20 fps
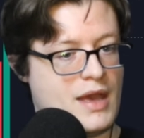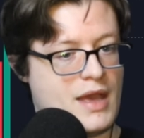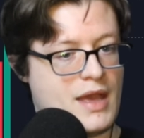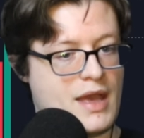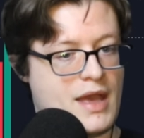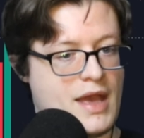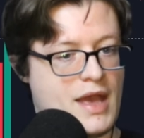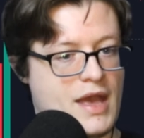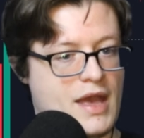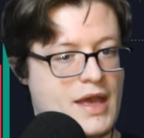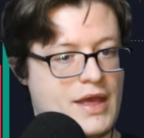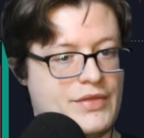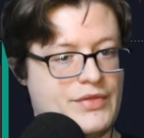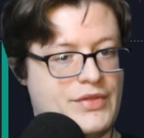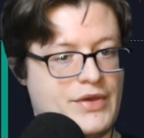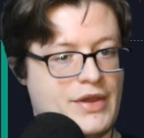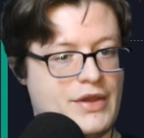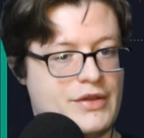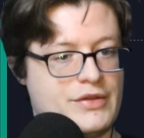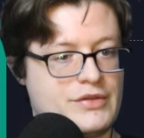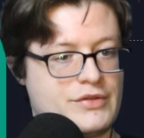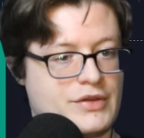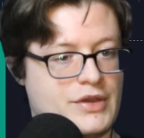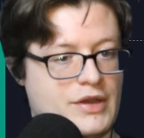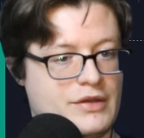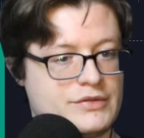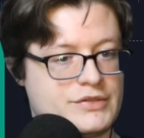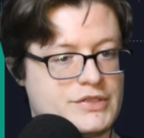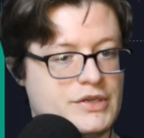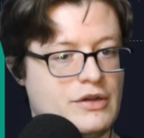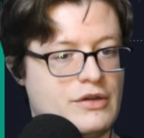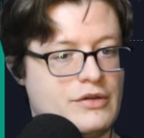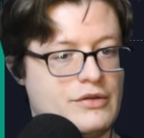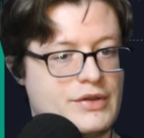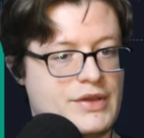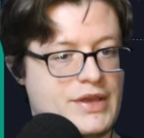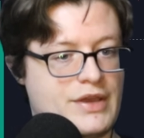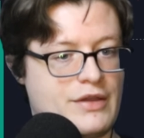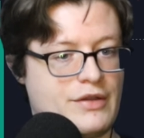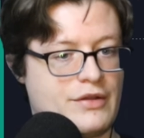And there you go. So
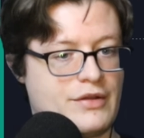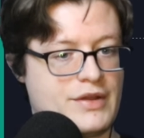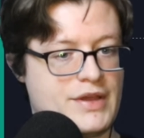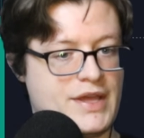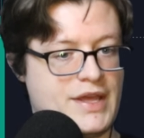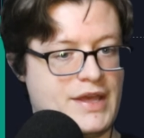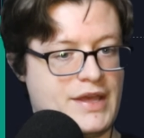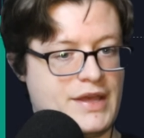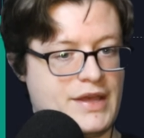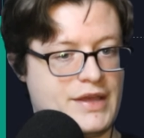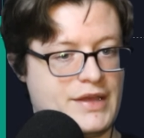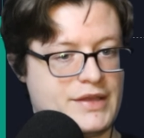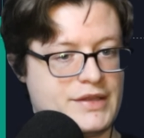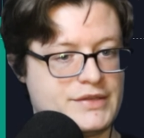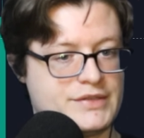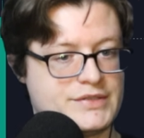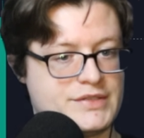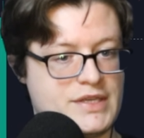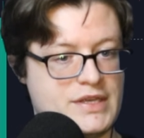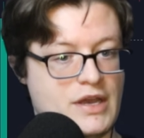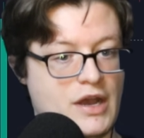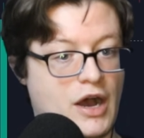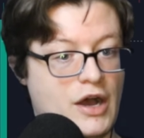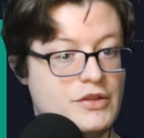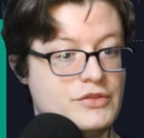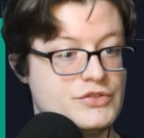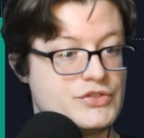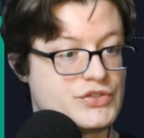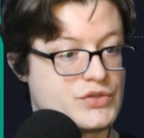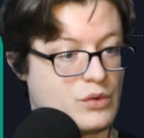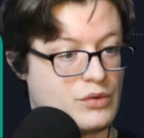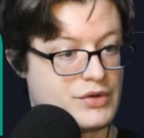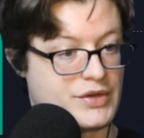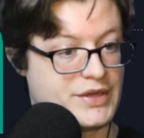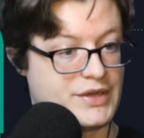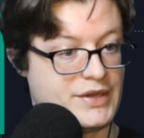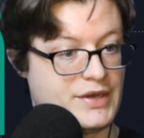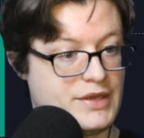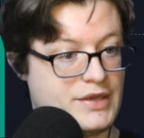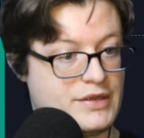here is the
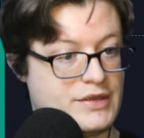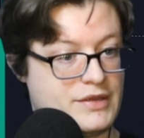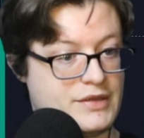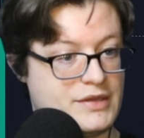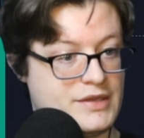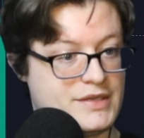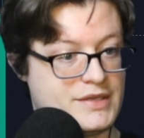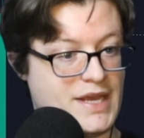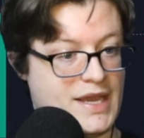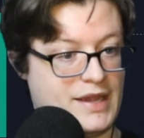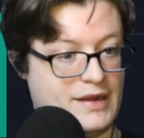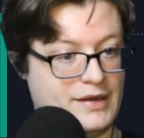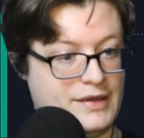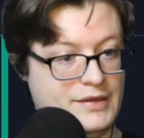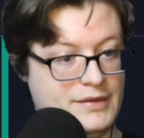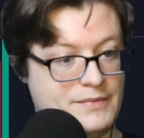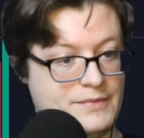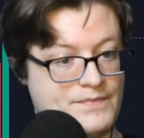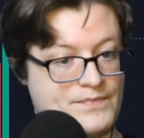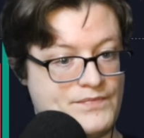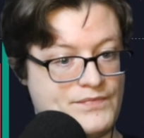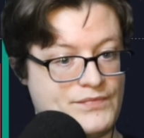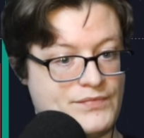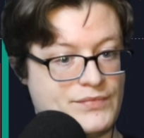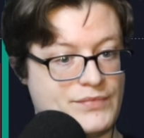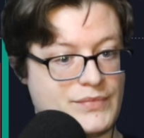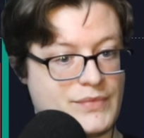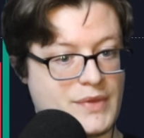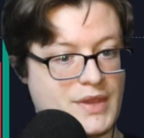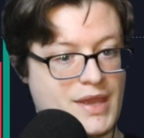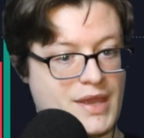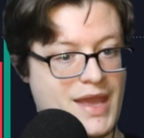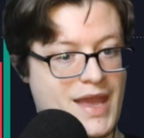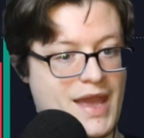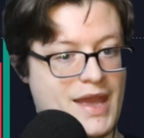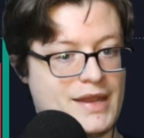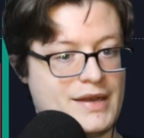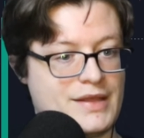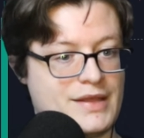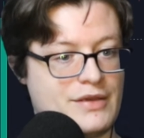unsorted data,
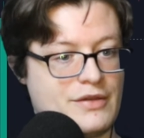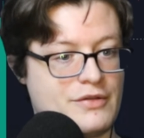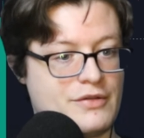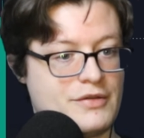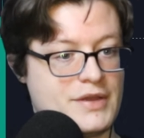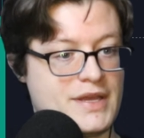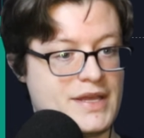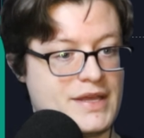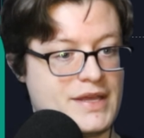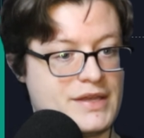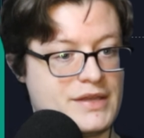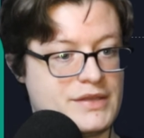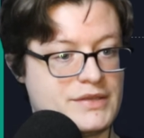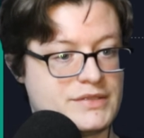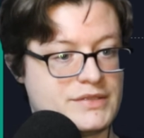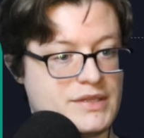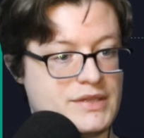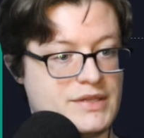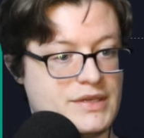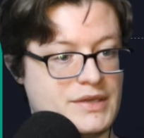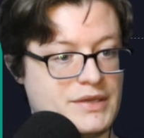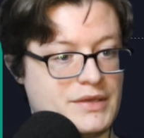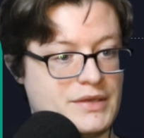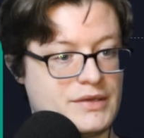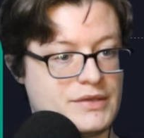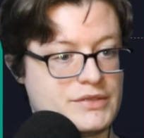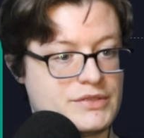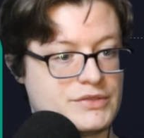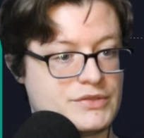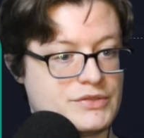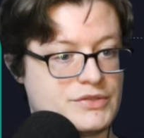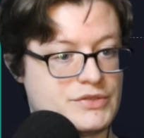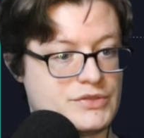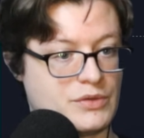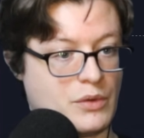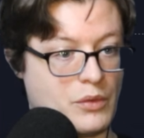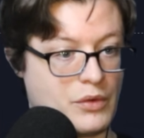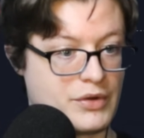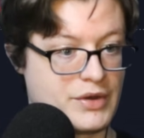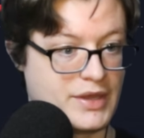and here is the
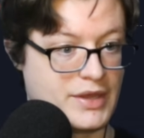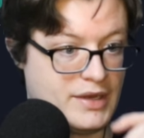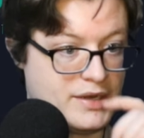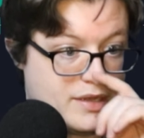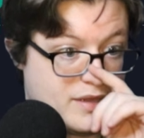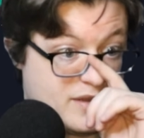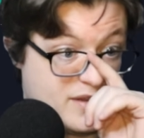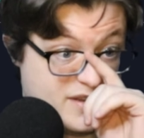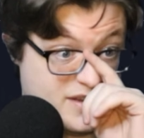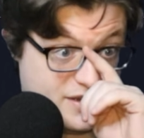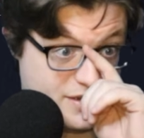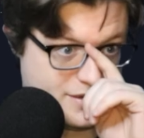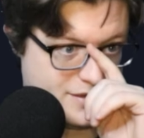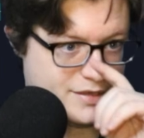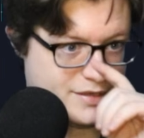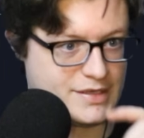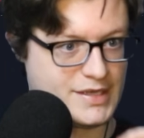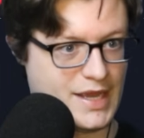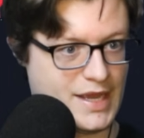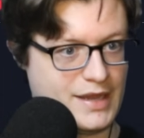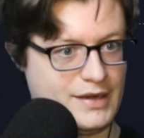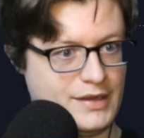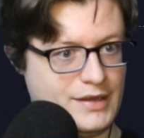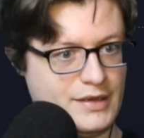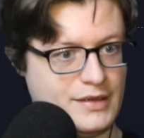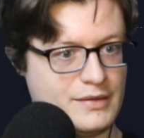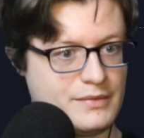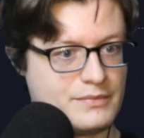sorted data.